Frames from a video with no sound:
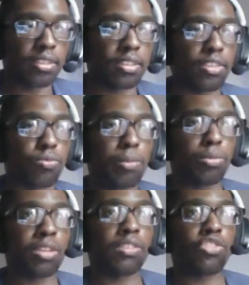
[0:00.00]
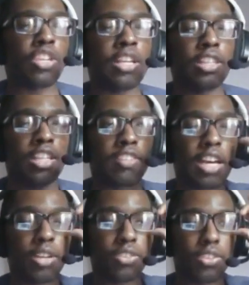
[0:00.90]
this Reploid/Inkling is
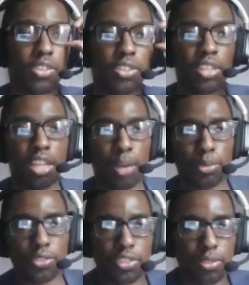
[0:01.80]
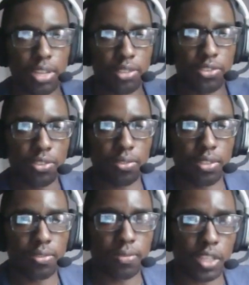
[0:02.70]
out. I will see you guys soon.
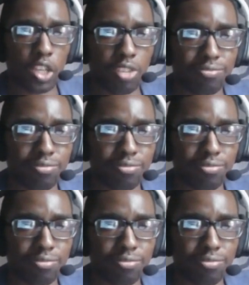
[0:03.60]
Take care.